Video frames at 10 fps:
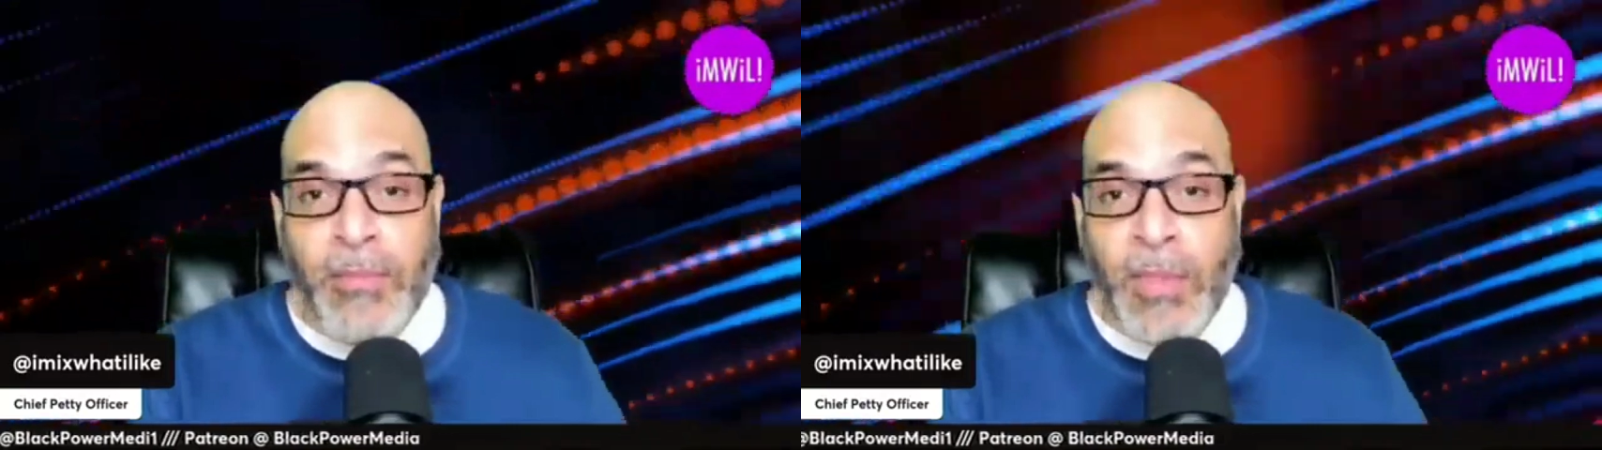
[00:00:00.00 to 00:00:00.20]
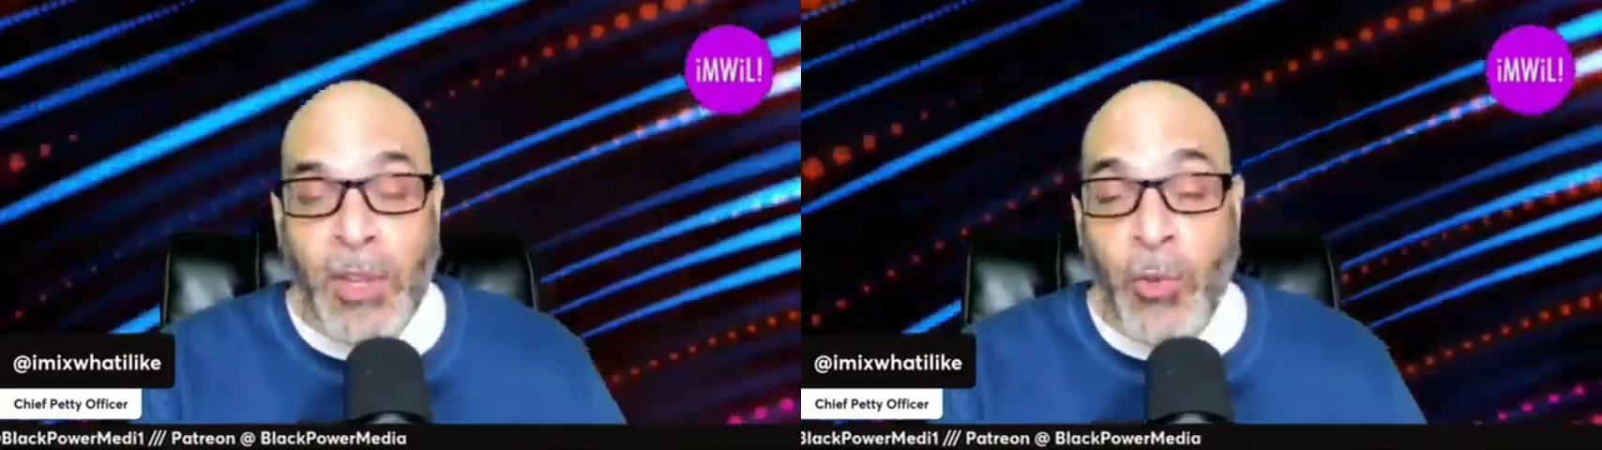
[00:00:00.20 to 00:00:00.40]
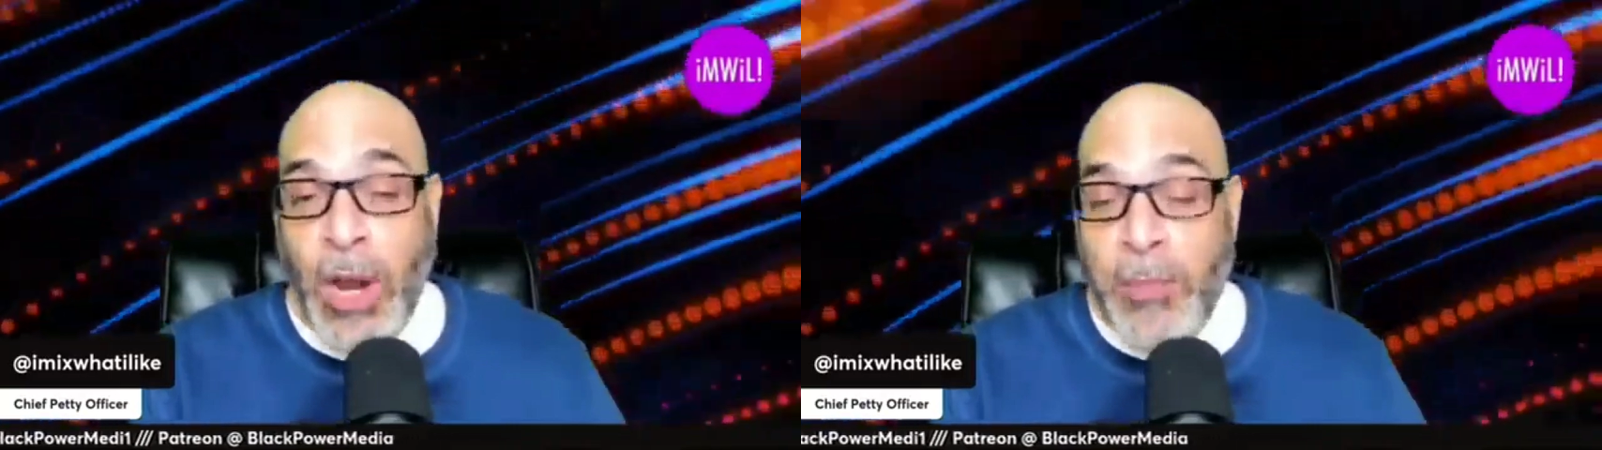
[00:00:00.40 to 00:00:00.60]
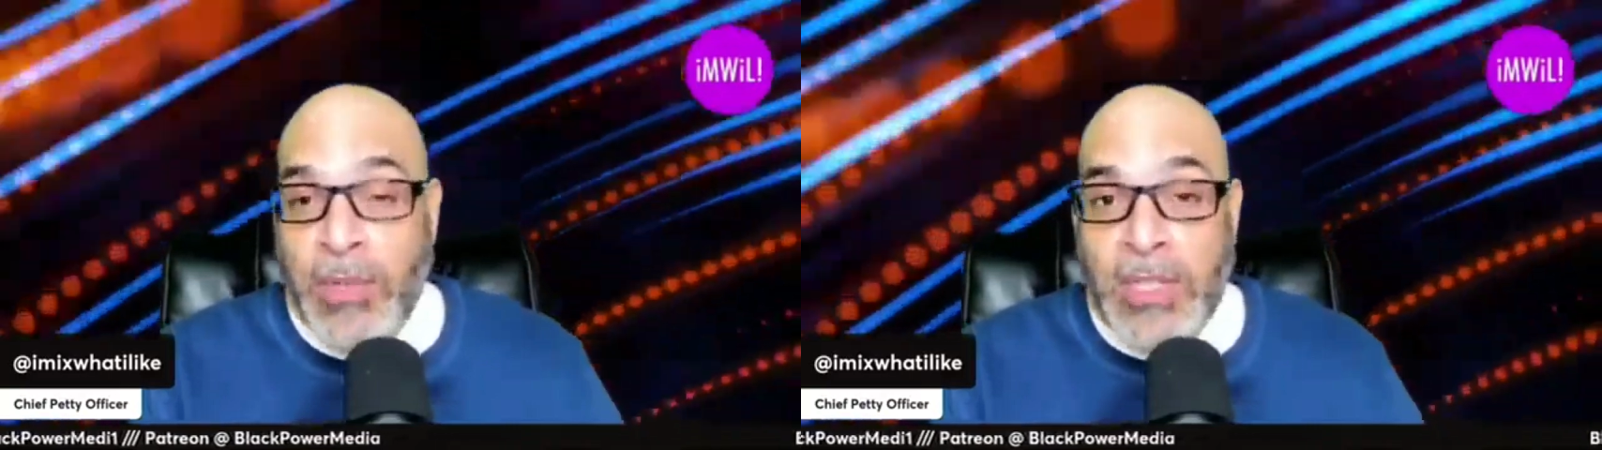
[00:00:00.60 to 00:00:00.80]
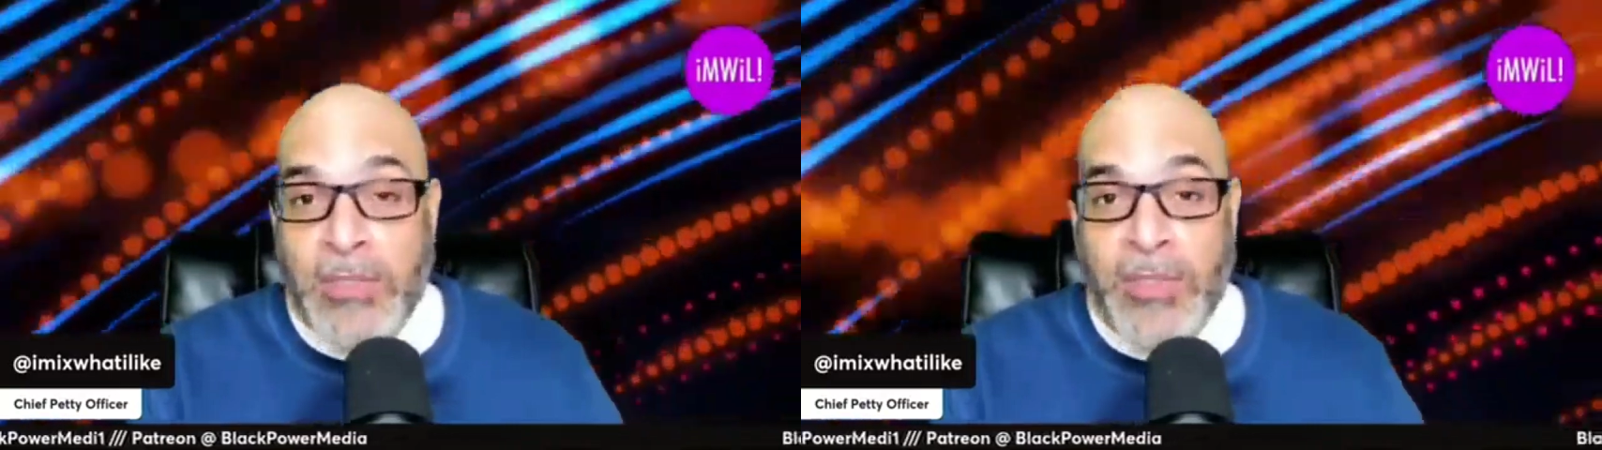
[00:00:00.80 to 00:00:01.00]

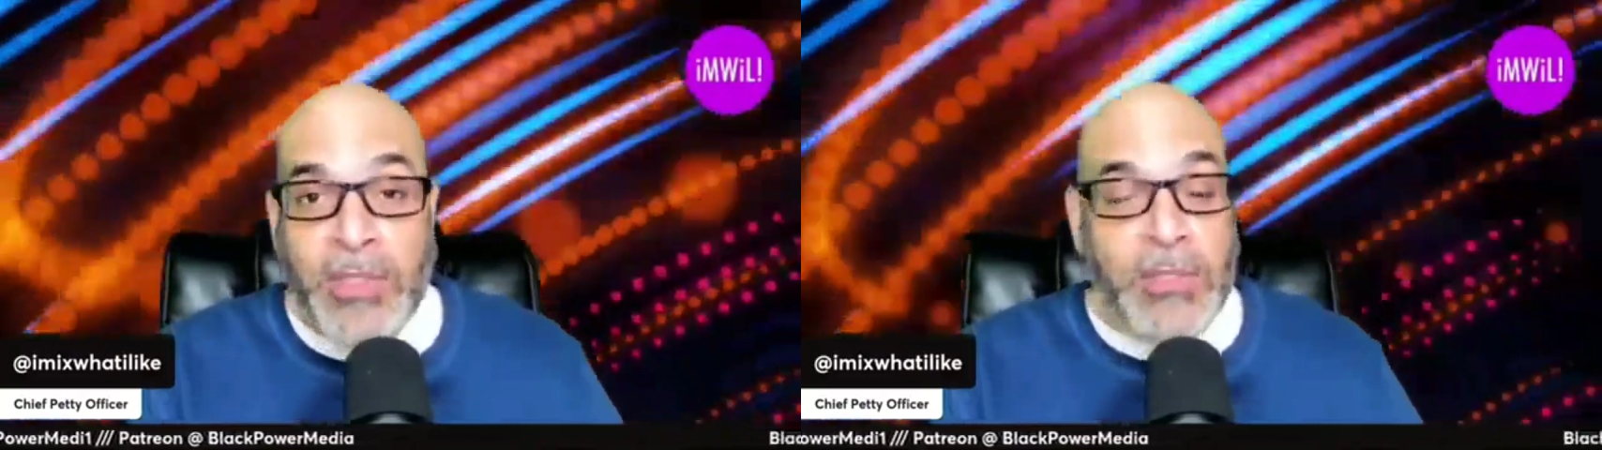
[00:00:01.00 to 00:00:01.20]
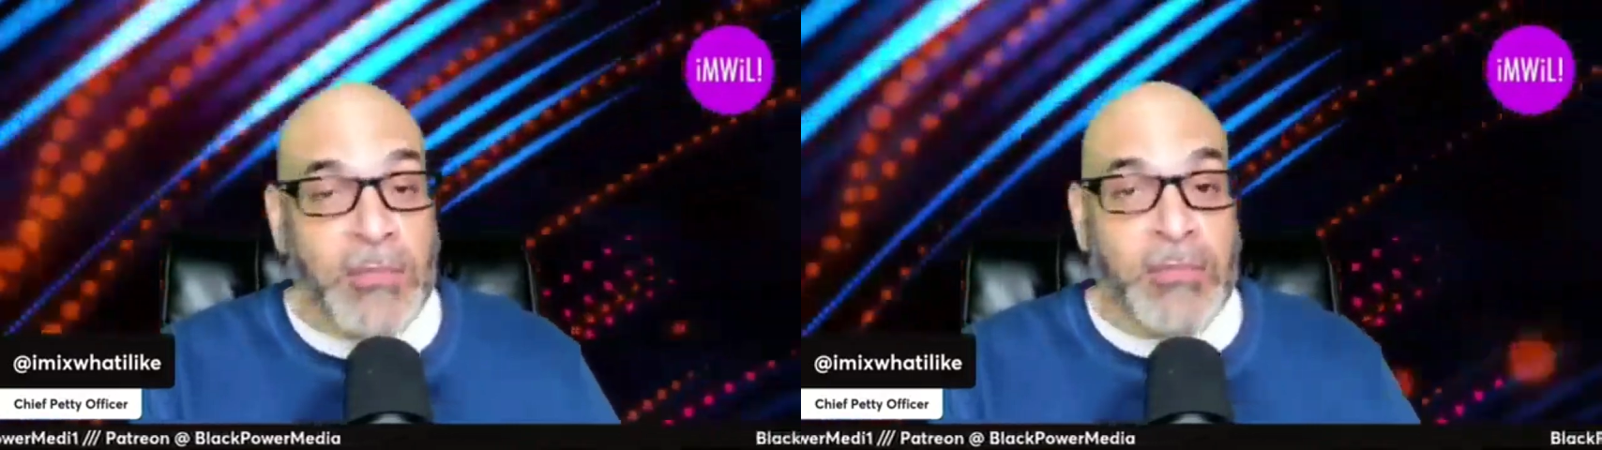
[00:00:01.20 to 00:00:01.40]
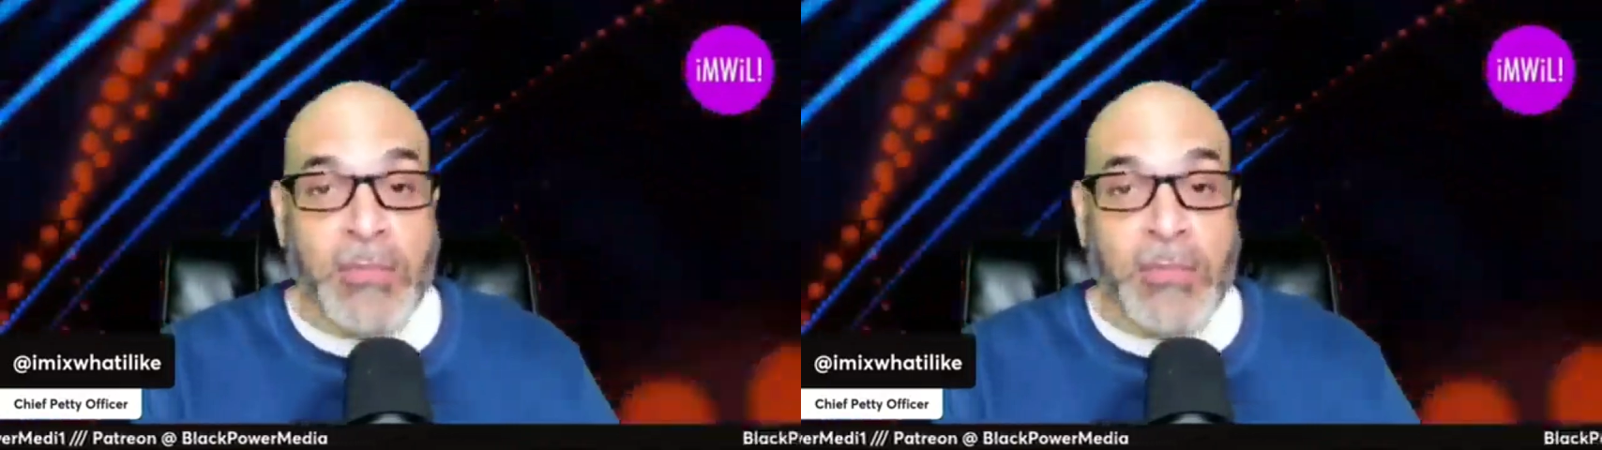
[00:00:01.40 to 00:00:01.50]
cooperatives,